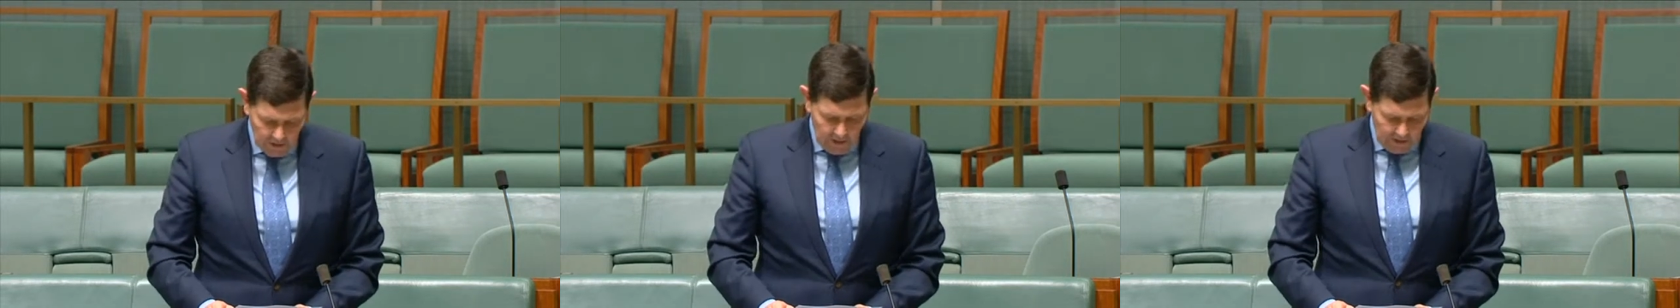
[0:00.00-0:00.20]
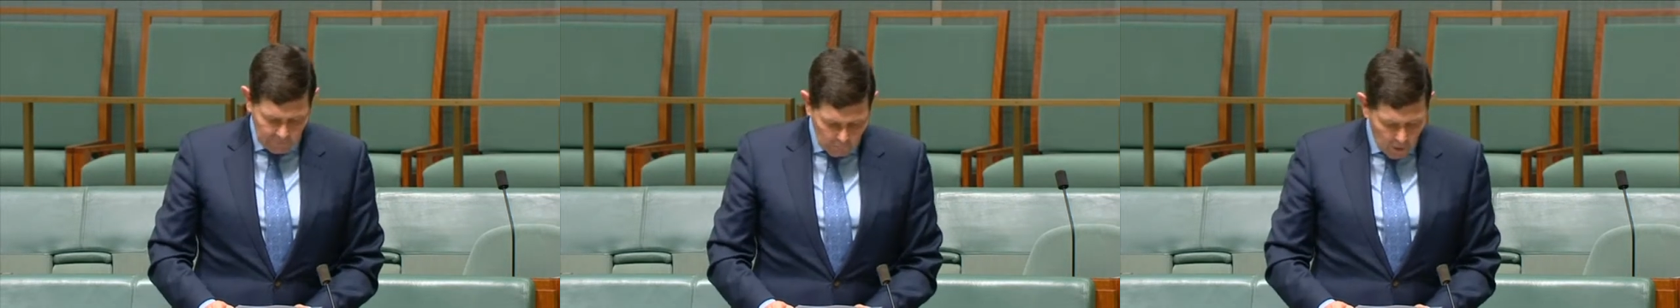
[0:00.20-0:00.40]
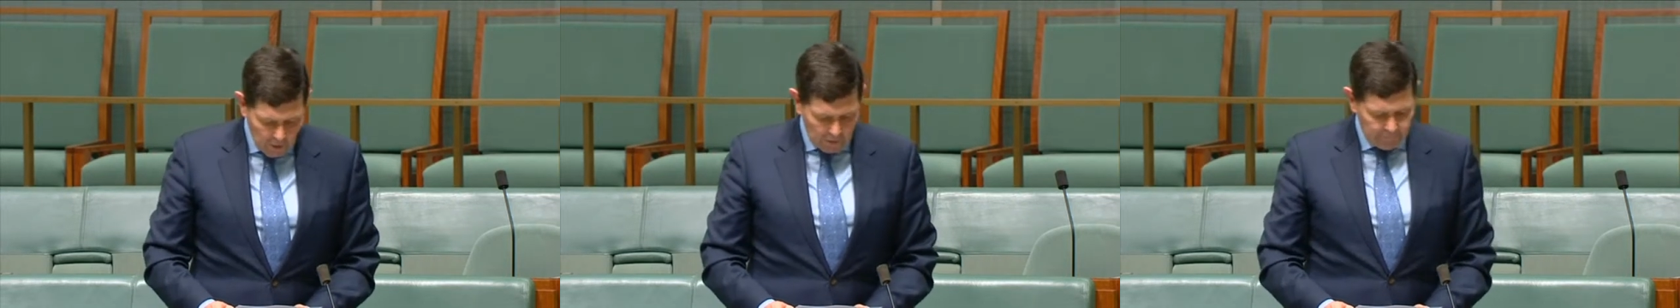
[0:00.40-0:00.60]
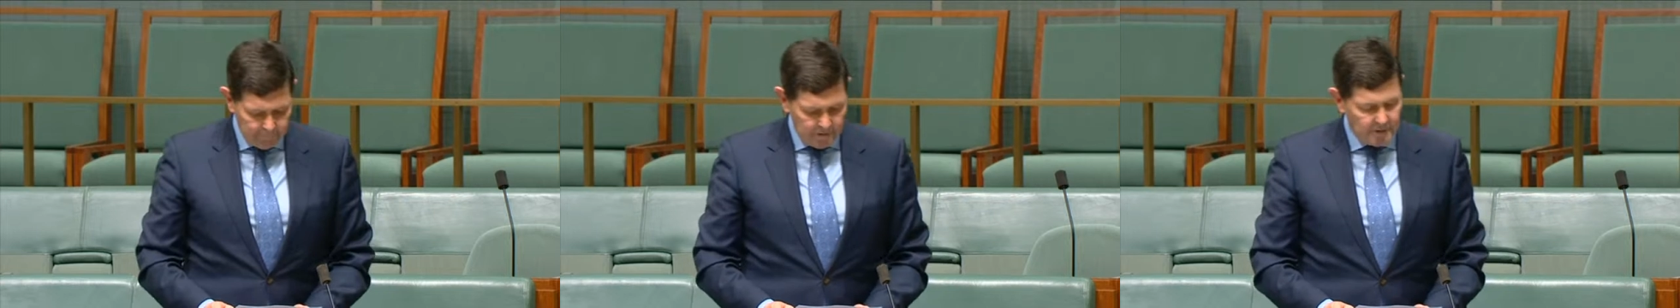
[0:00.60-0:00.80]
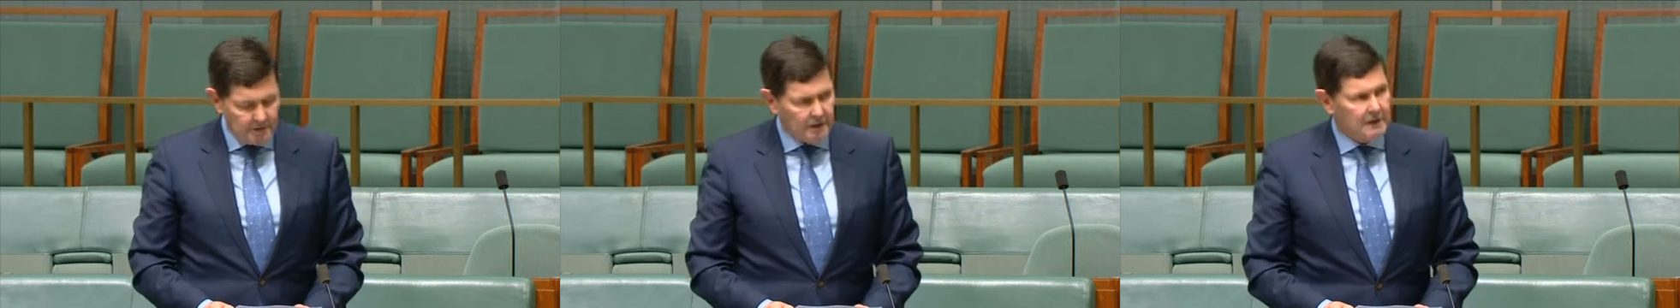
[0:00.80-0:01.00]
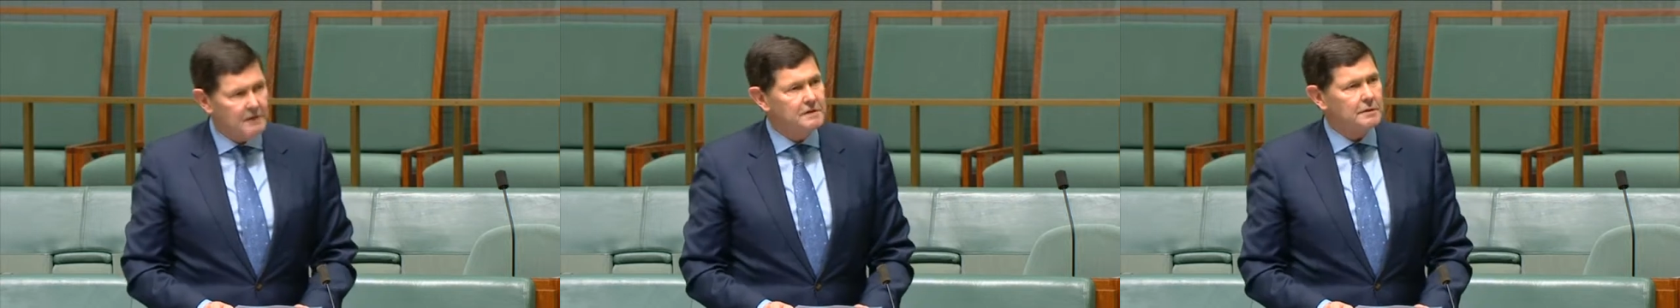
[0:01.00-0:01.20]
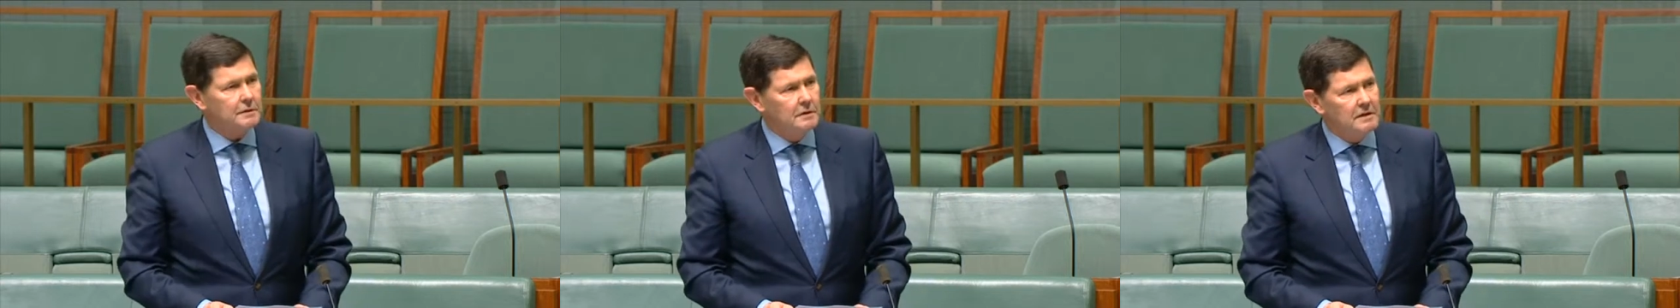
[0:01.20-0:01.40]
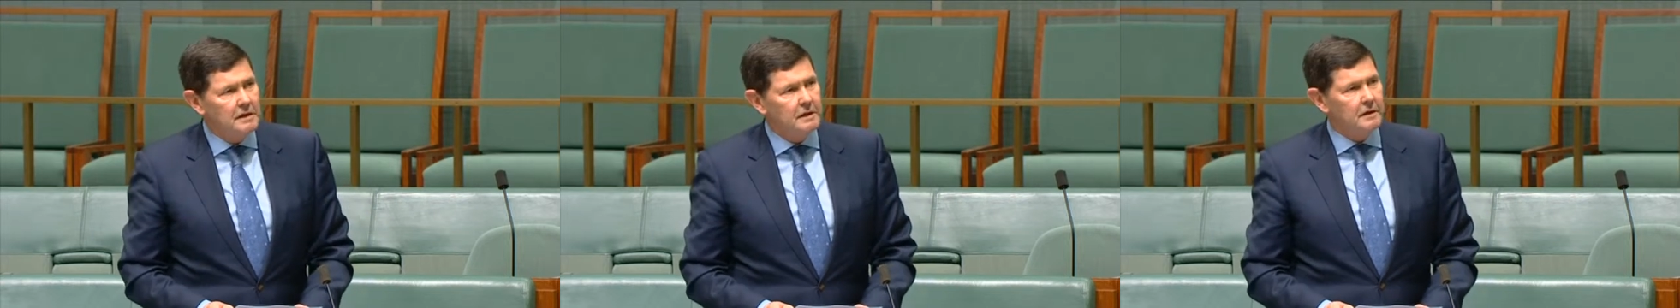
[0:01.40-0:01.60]
had worked for nearly 2
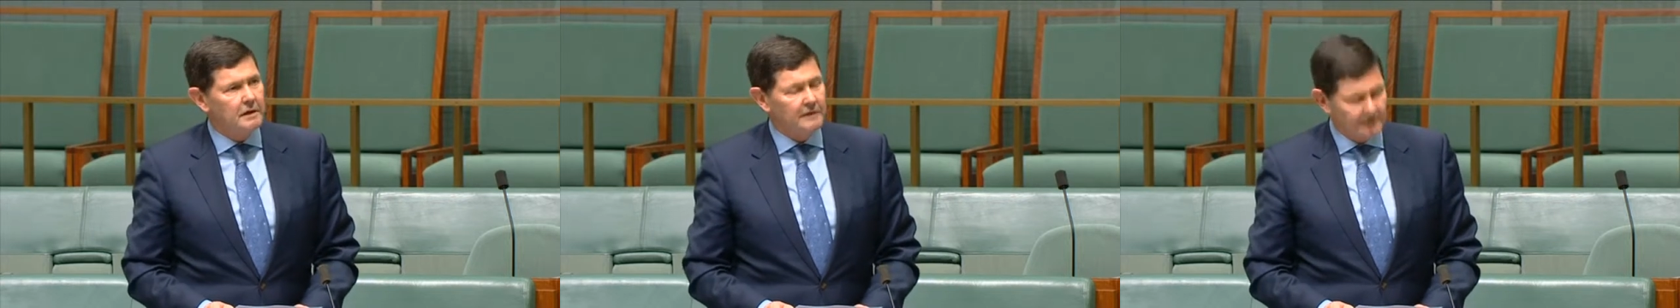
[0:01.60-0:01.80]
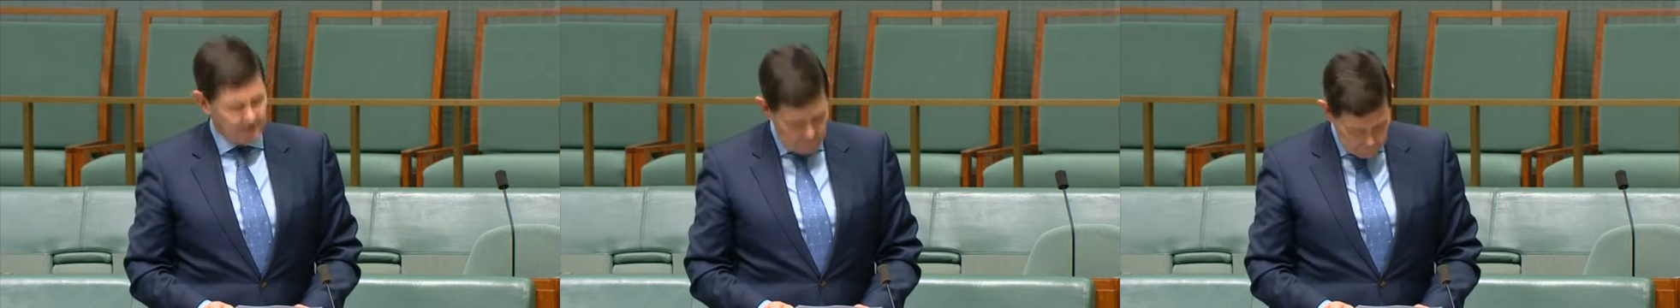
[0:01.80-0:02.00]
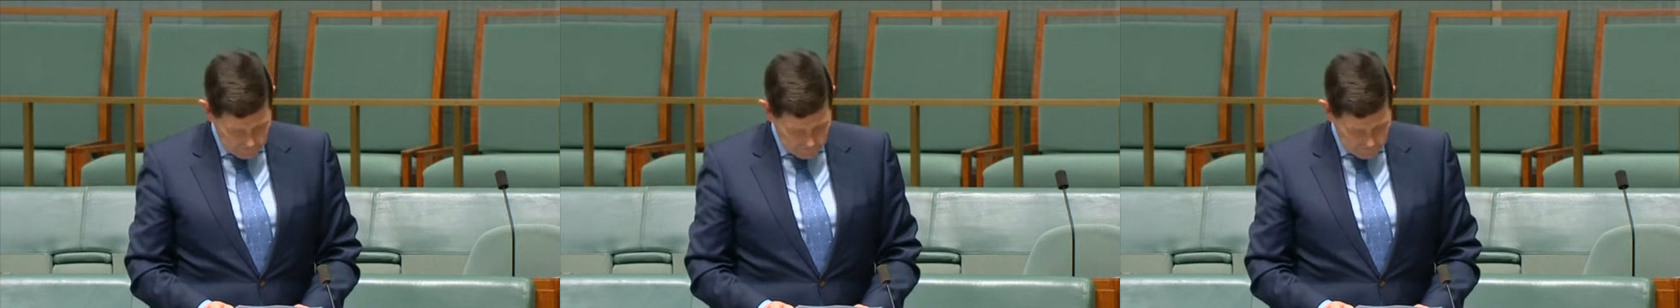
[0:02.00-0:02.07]
years